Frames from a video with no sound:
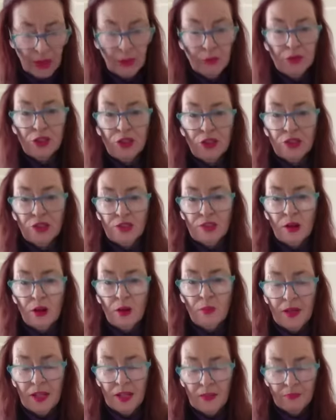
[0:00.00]
was just
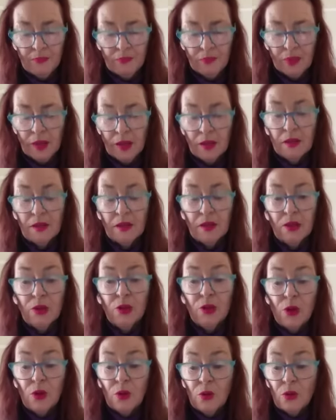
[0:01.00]
sloppy.
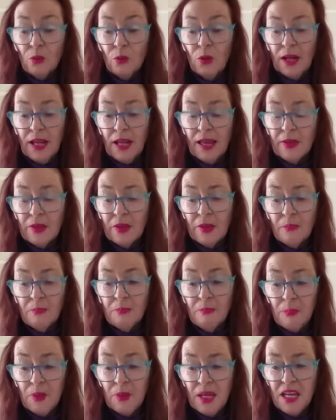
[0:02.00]
Will other
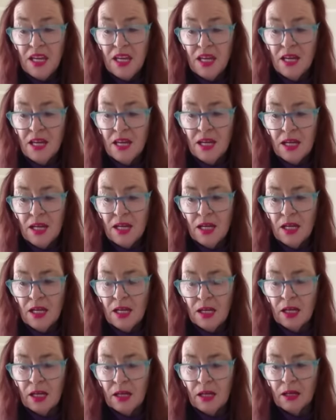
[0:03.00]

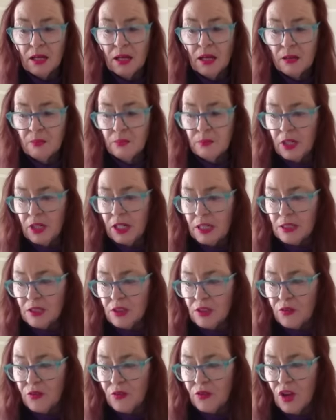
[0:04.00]
big
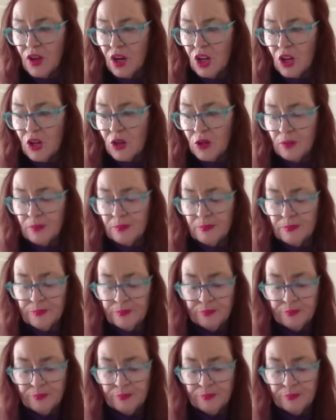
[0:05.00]
companies follow?